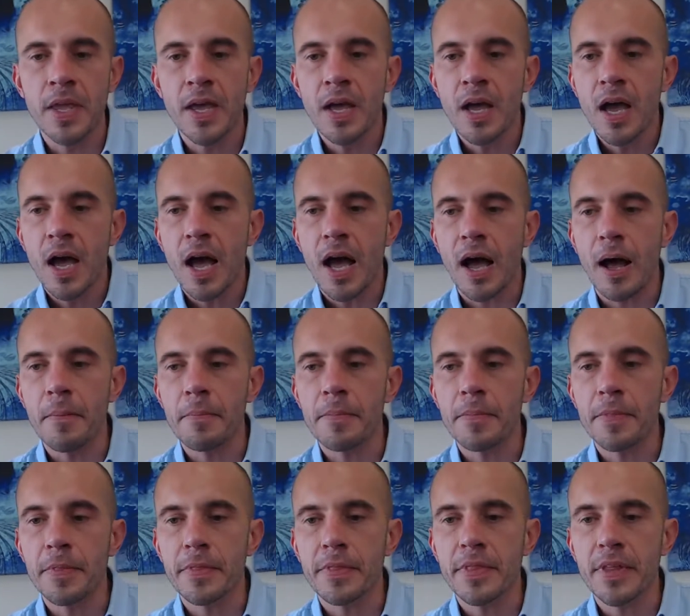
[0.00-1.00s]

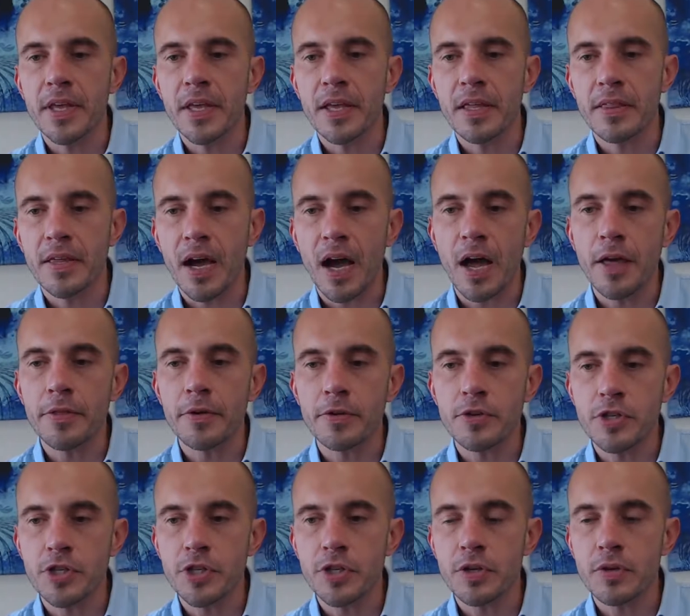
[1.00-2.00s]
The other
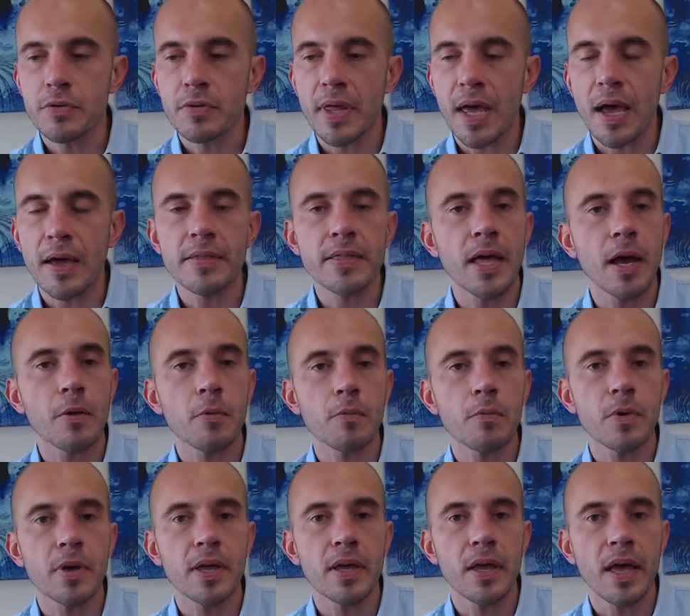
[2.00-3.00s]
two that
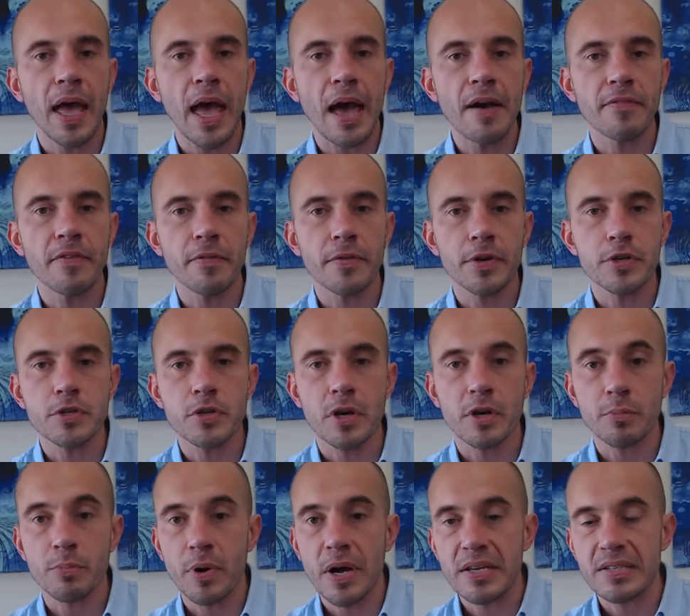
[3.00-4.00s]
we have a very strong
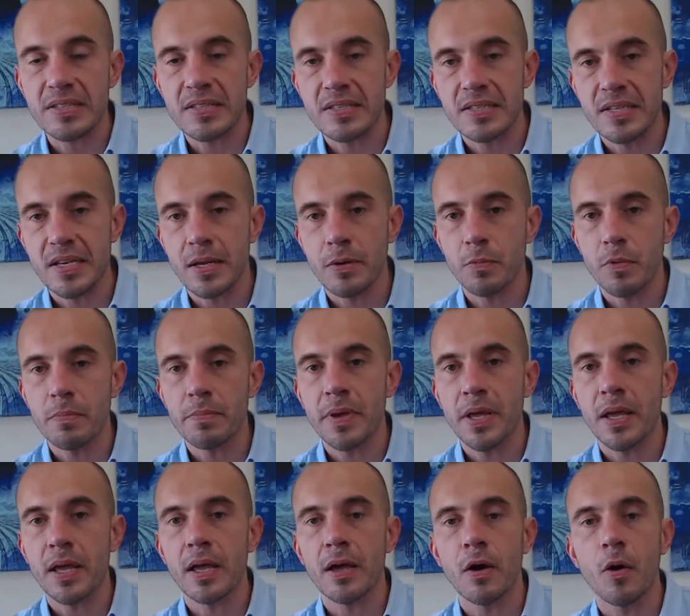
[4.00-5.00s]
presence in would
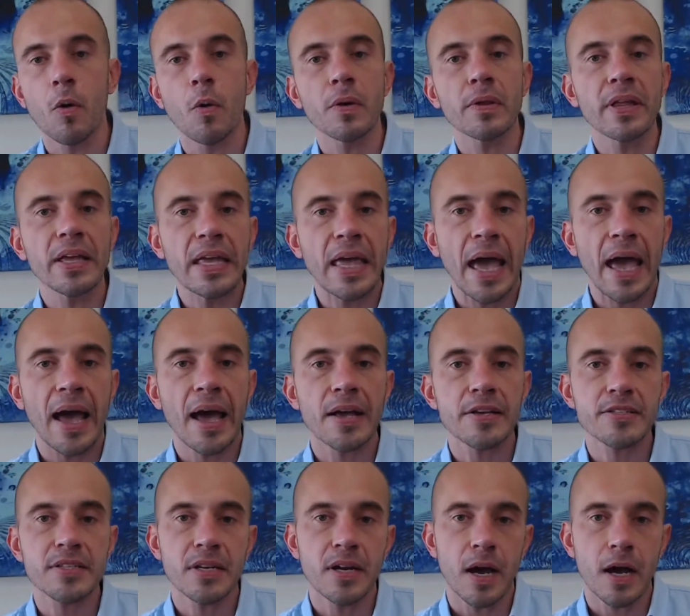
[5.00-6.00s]
be oil and
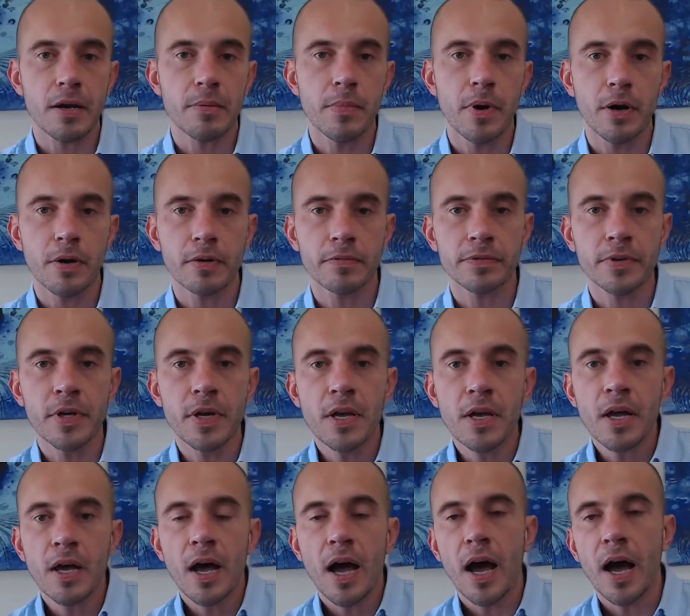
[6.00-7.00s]
gas and automotive.
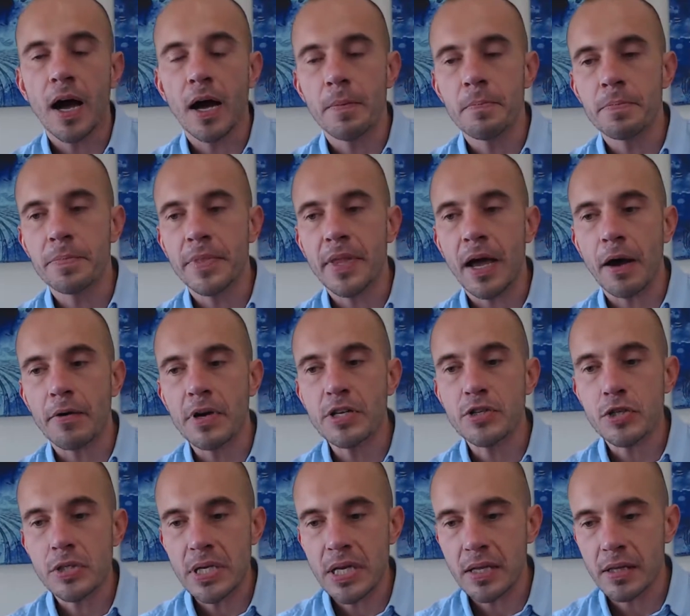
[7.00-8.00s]
Now,
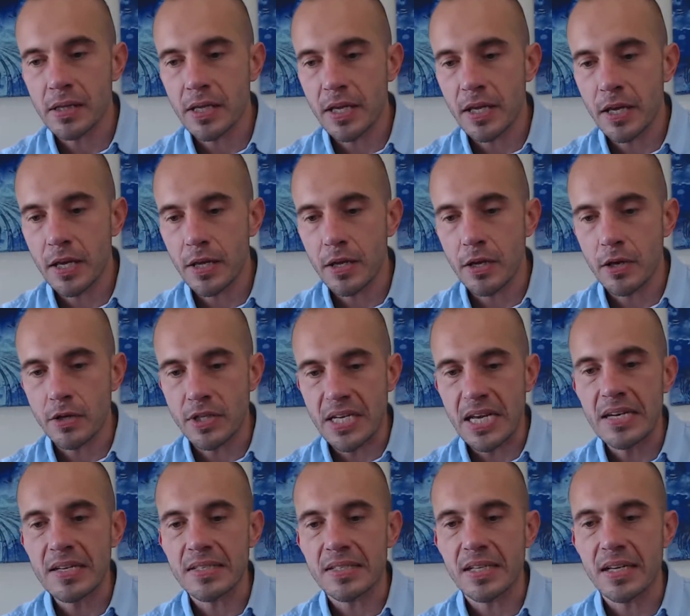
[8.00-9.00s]
interestingly, you tend
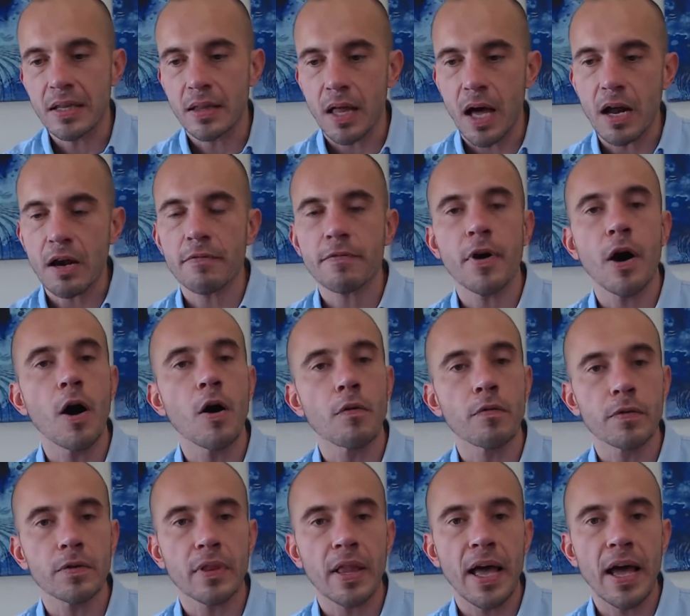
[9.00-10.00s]
to see a lot of
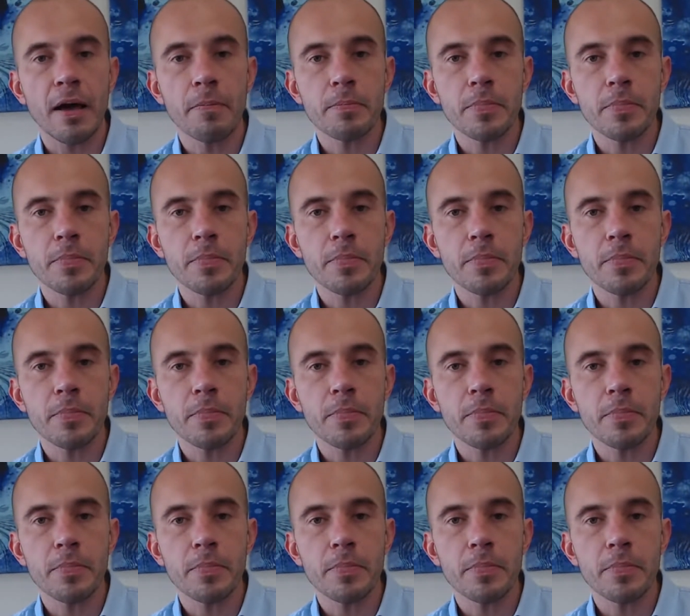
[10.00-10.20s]
overlap